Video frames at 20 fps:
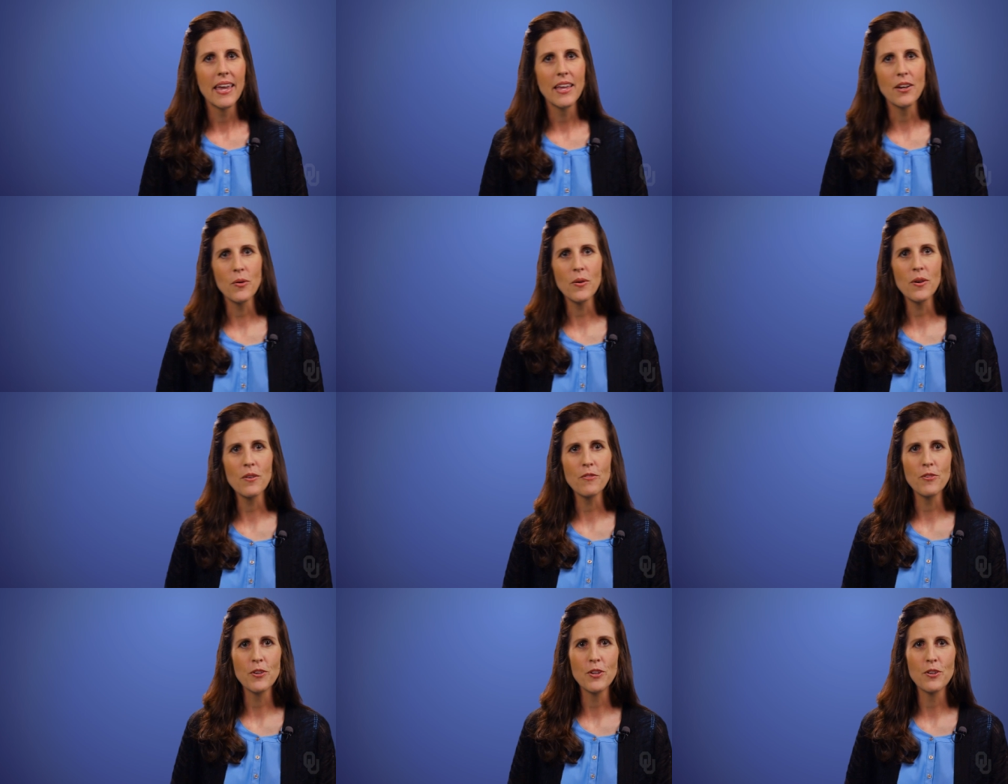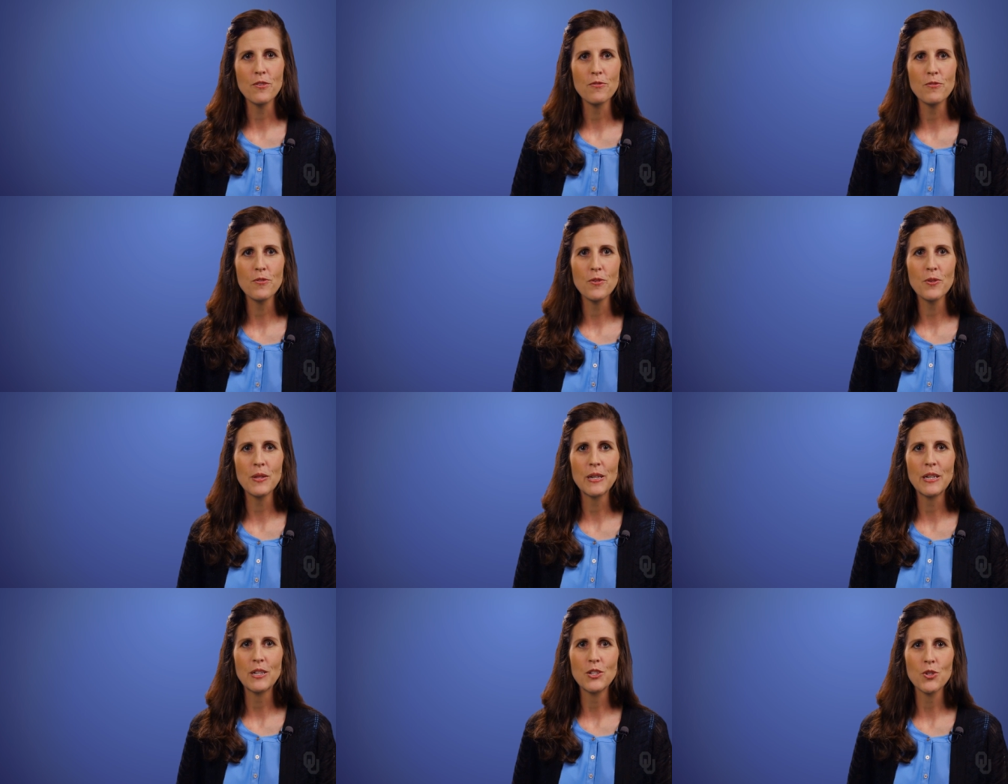In order for you to
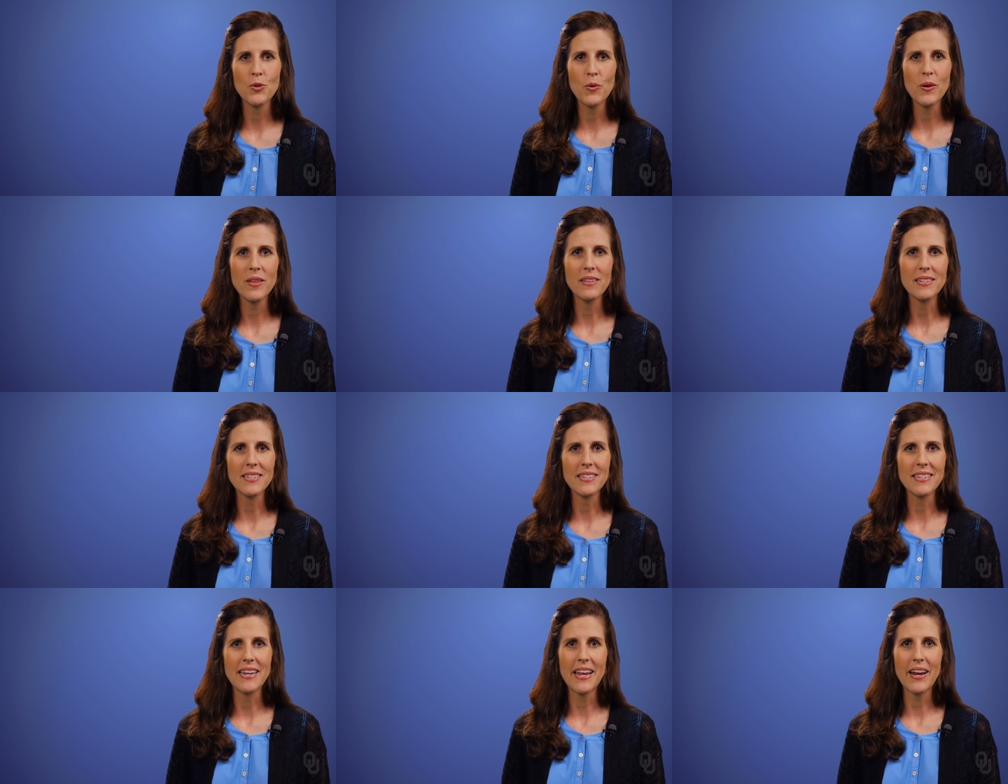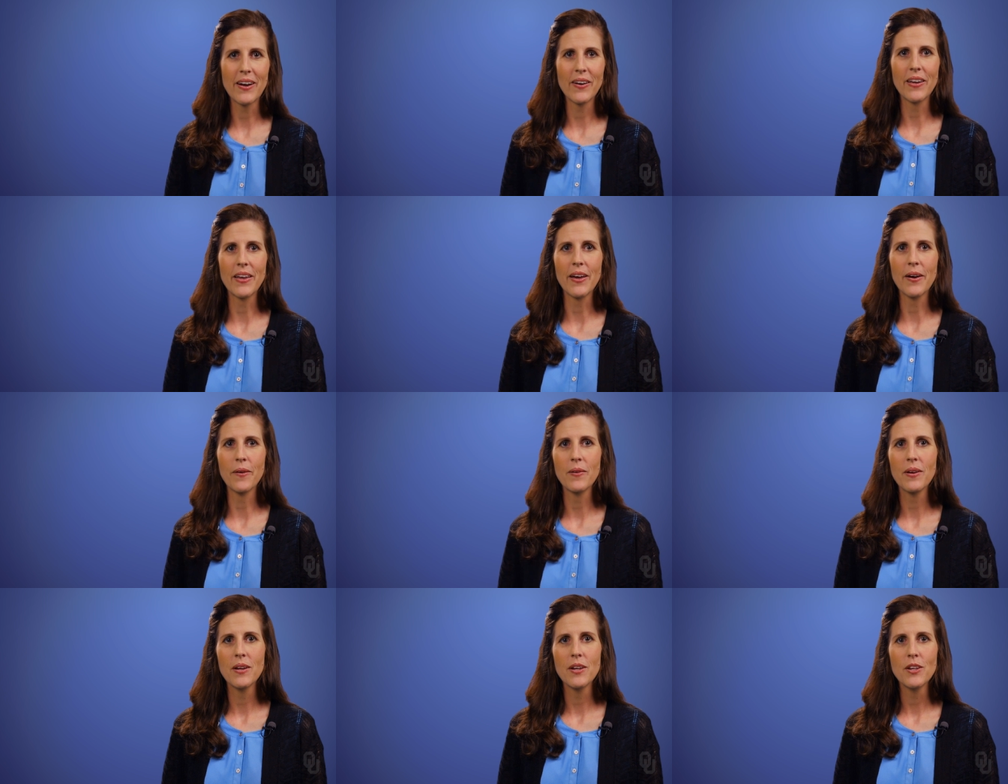fully enjoy this
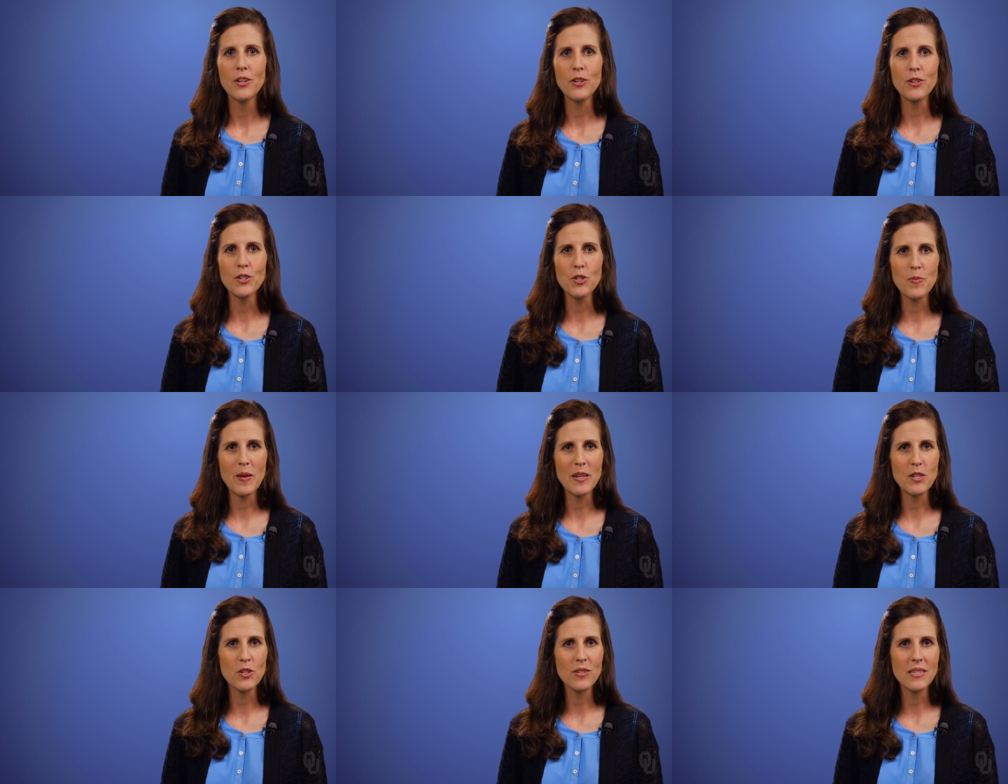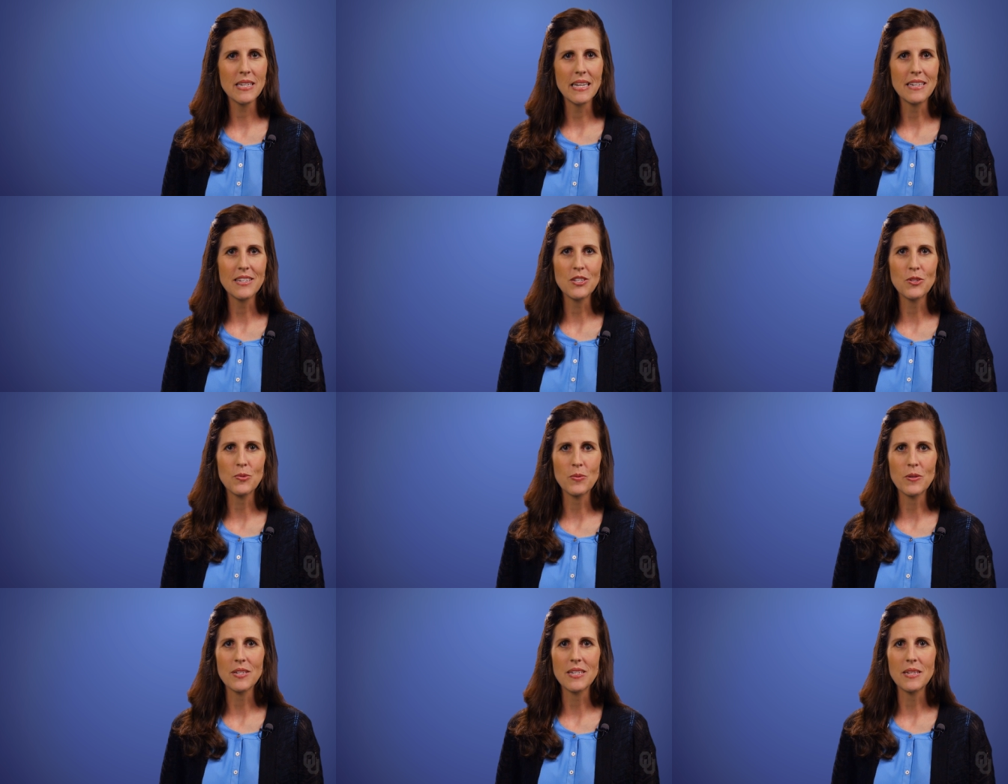scenario, your special
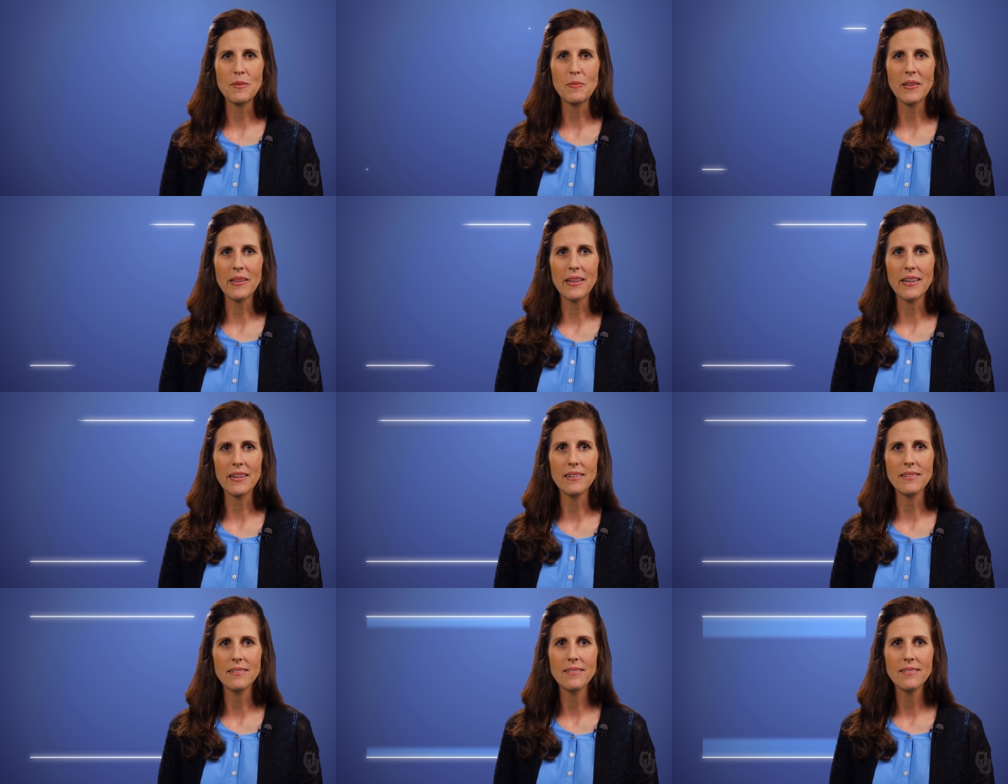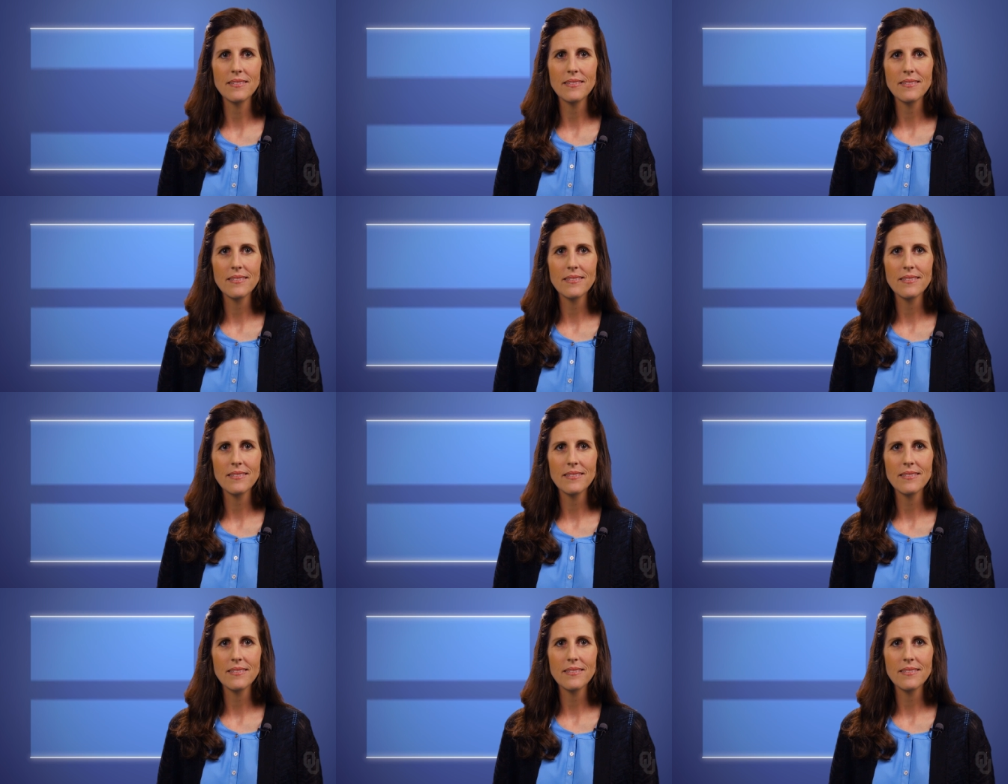senses were stimulated.